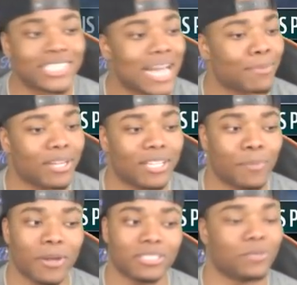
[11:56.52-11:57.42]
to stop the other
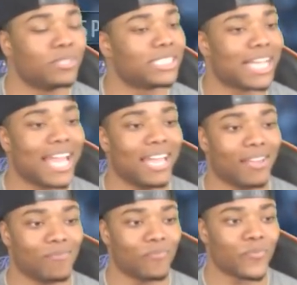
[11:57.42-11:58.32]
person wins the game.
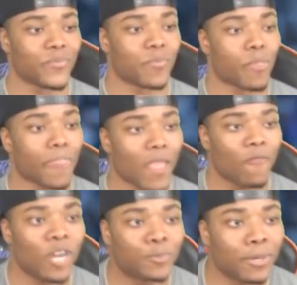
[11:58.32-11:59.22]

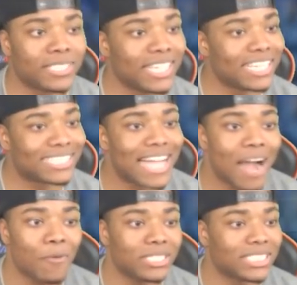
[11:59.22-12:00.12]
First person get a stop